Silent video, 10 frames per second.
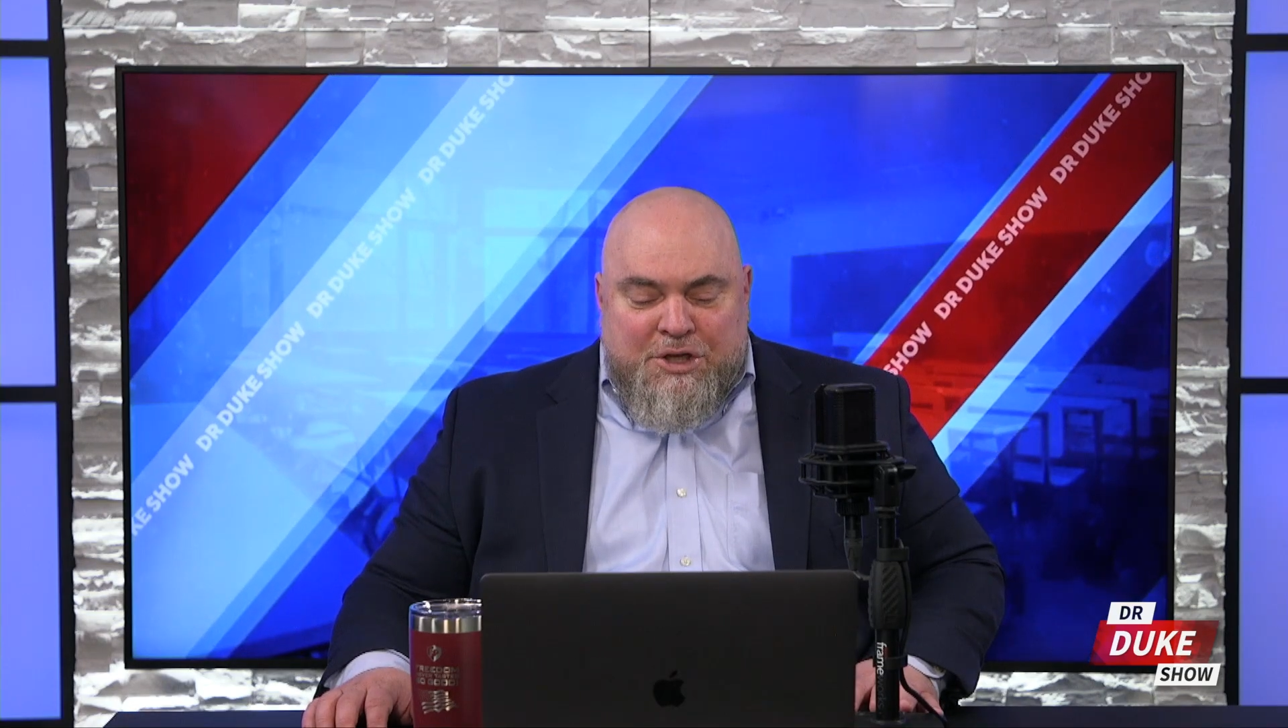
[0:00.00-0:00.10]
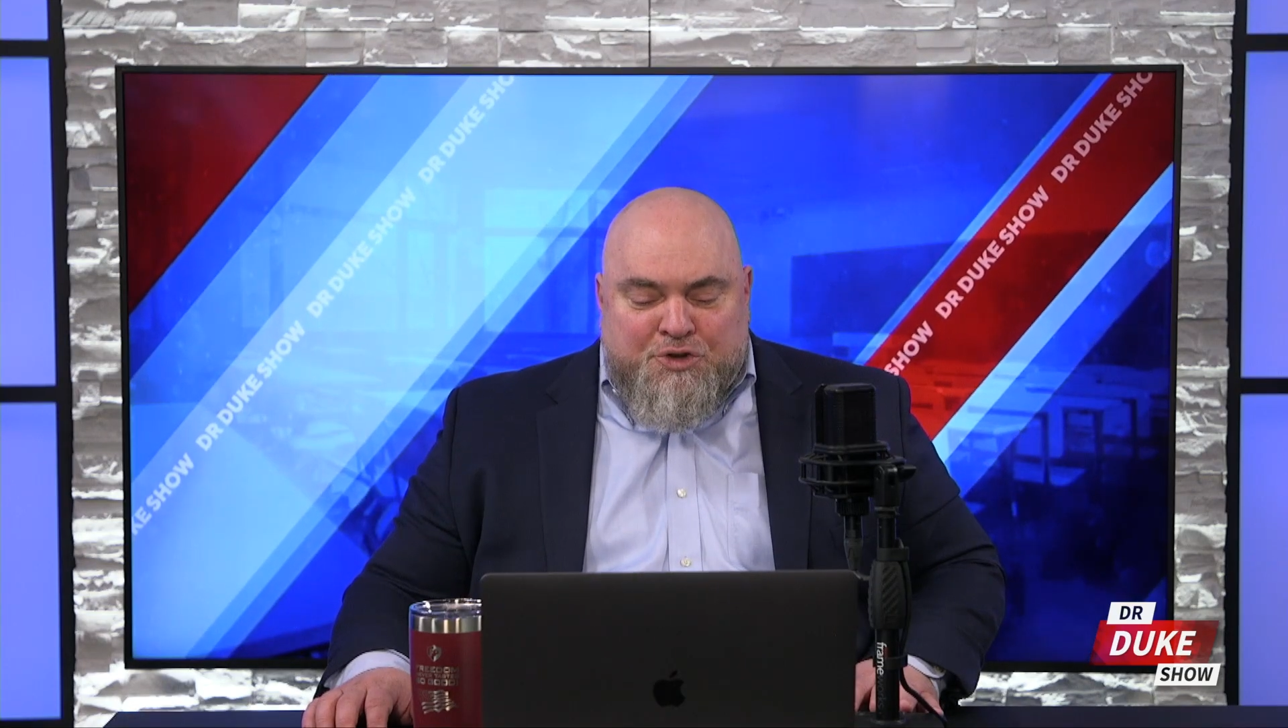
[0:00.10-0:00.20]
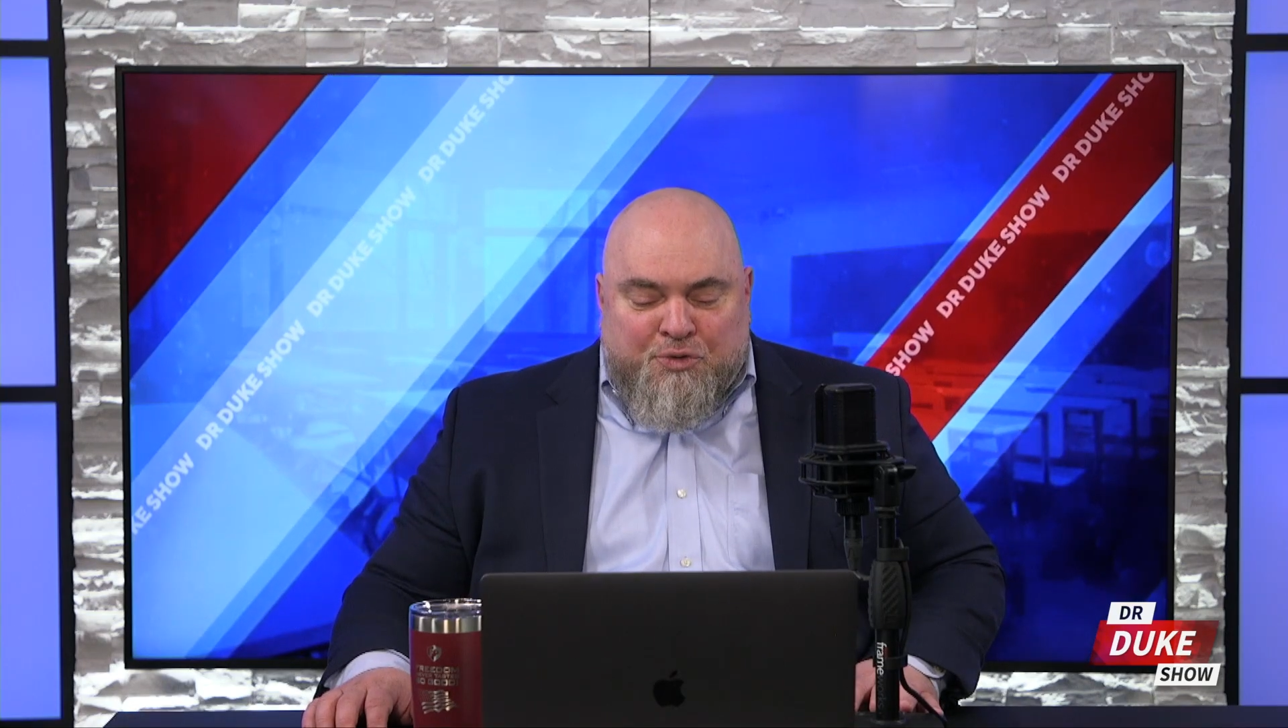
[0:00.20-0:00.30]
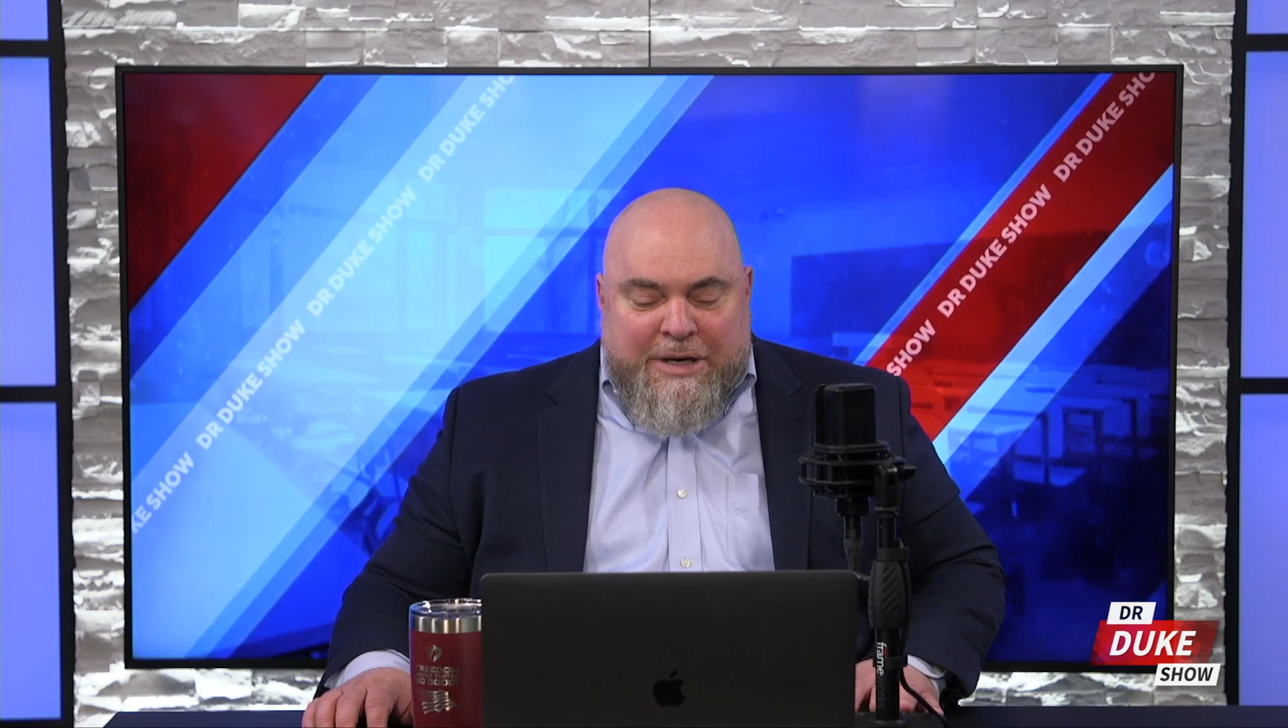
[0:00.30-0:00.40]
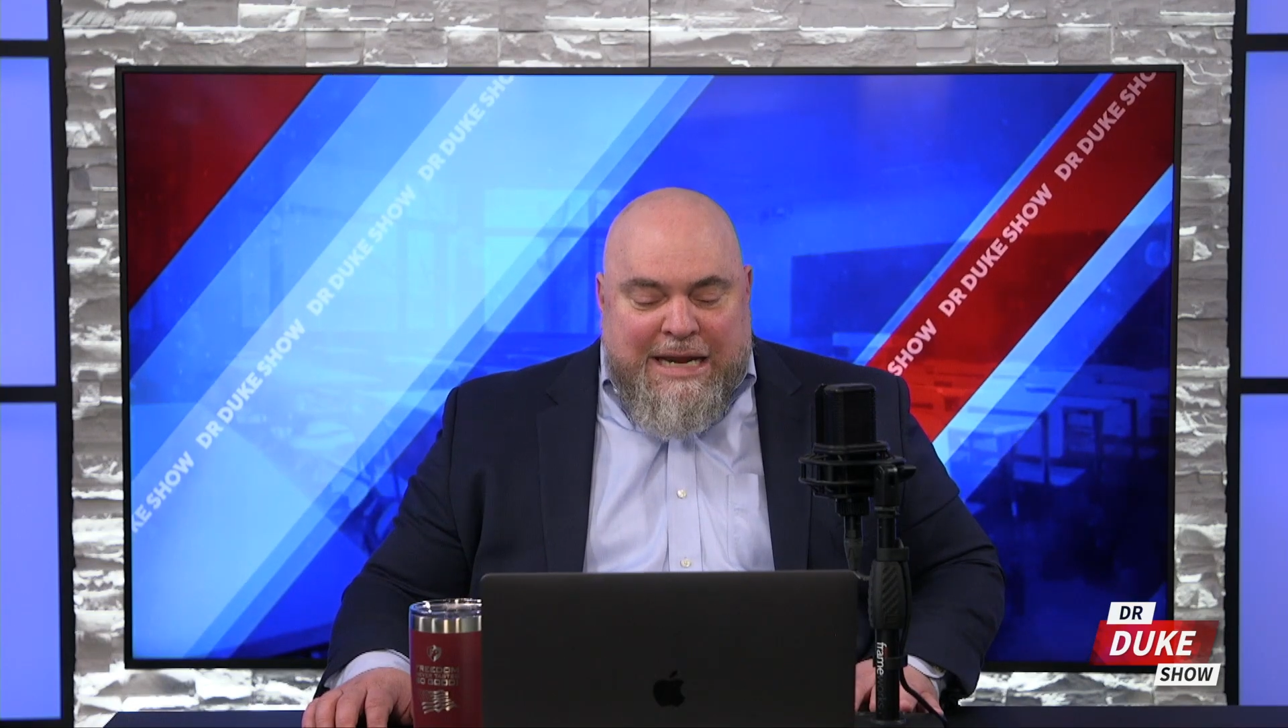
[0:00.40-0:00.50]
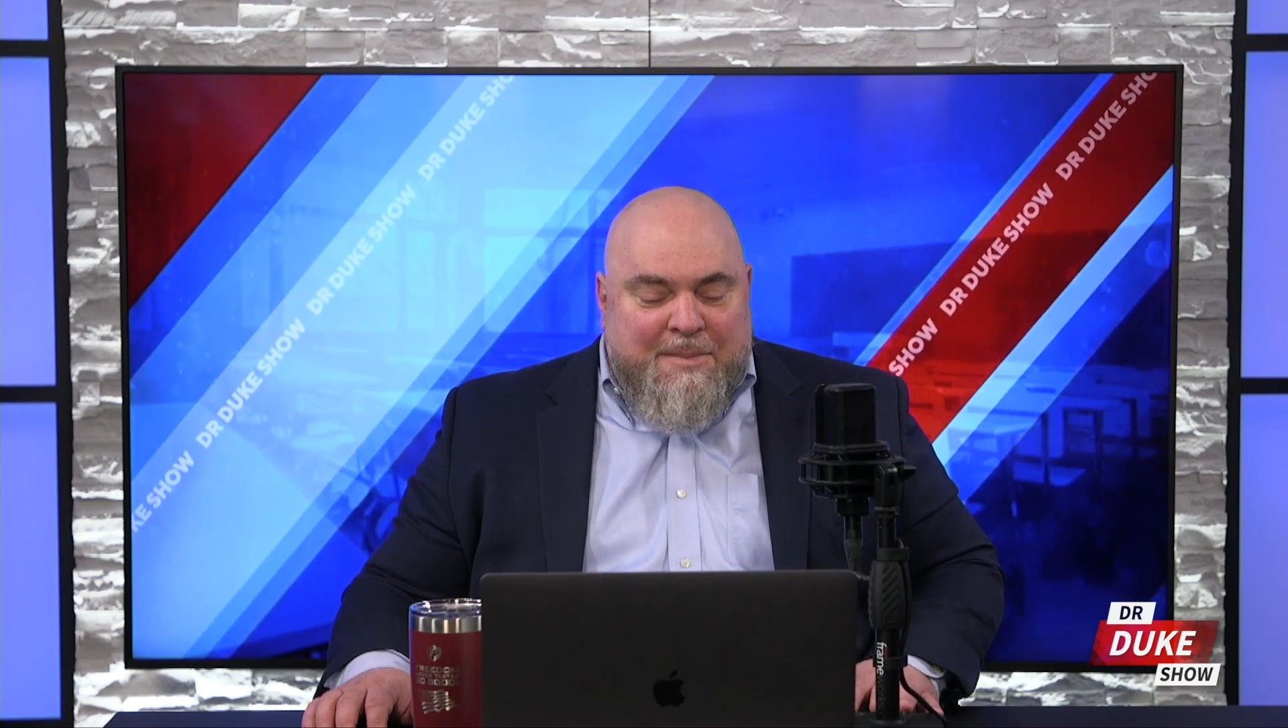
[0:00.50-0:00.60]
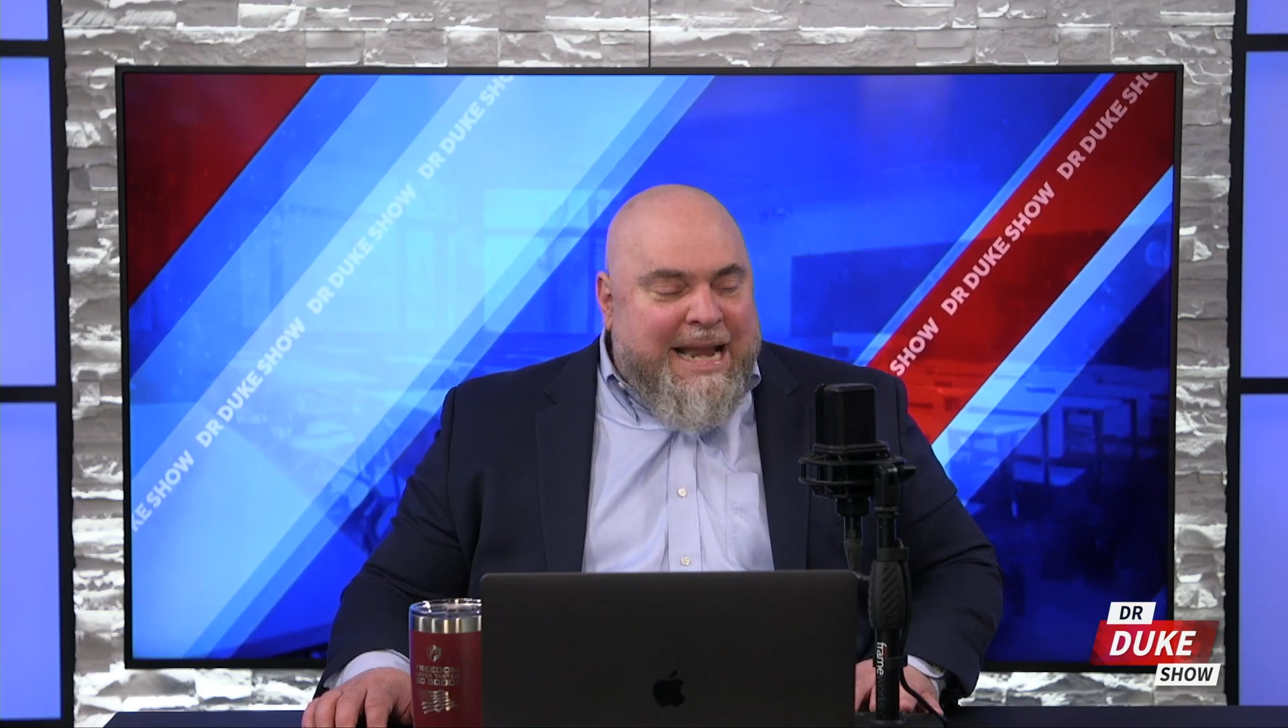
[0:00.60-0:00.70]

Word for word: dream